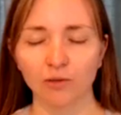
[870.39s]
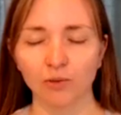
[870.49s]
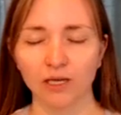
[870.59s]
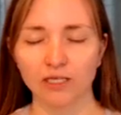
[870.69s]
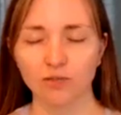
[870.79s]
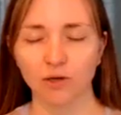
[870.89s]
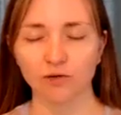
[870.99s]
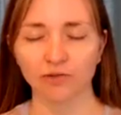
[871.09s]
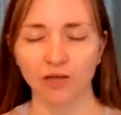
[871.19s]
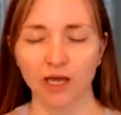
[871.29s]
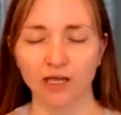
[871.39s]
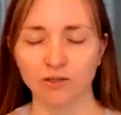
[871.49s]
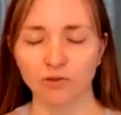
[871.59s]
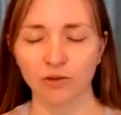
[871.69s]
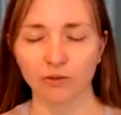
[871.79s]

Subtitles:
place one of the hands on